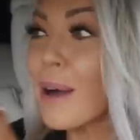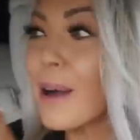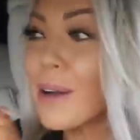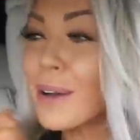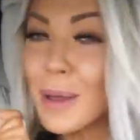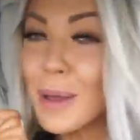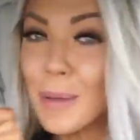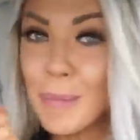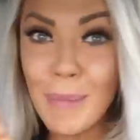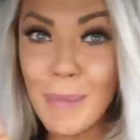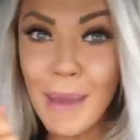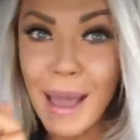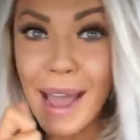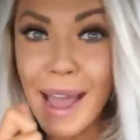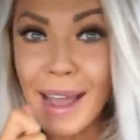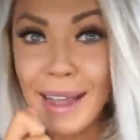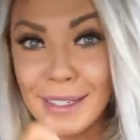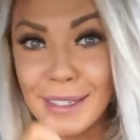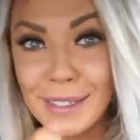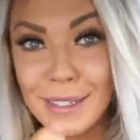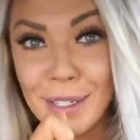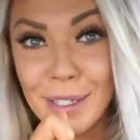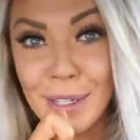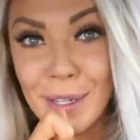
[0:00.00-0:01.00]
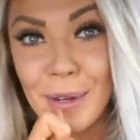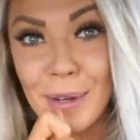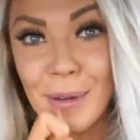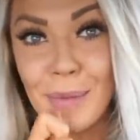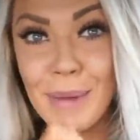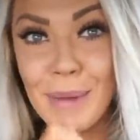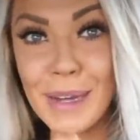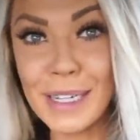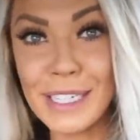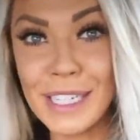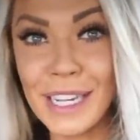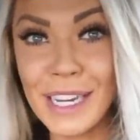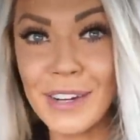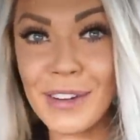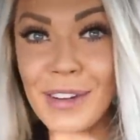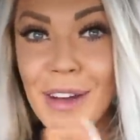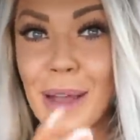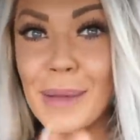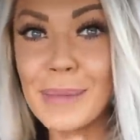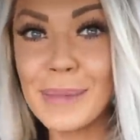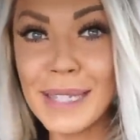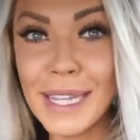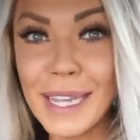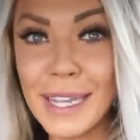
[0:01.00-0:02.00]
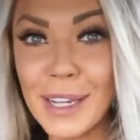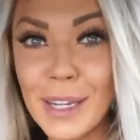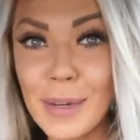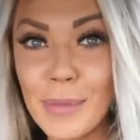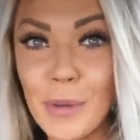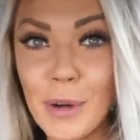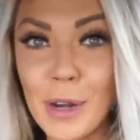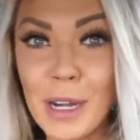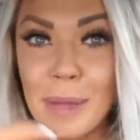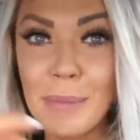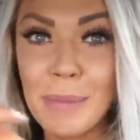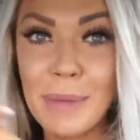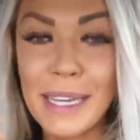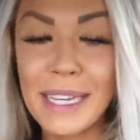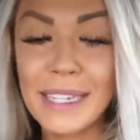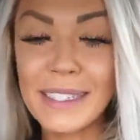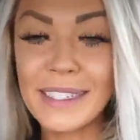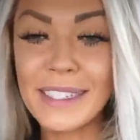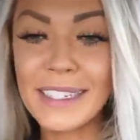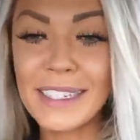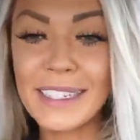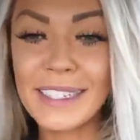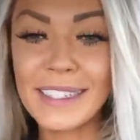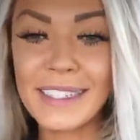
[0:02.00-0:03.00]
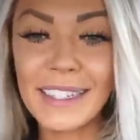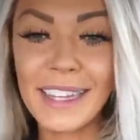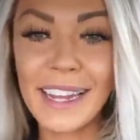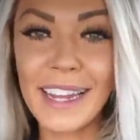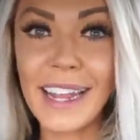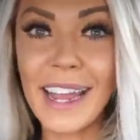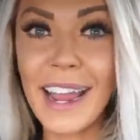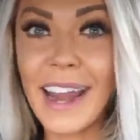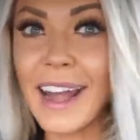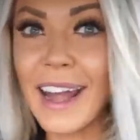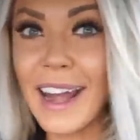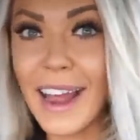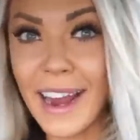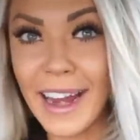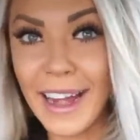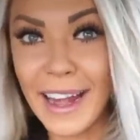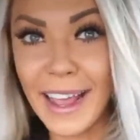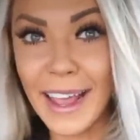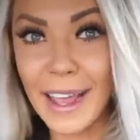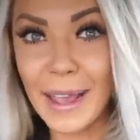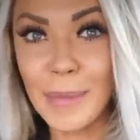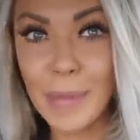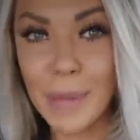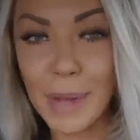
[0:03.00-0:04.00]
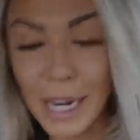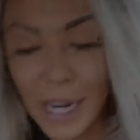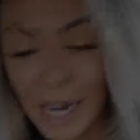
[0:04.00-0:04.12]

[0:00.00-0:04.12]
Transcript: kind of like reference at the person and hope you all figure it out. But I'm not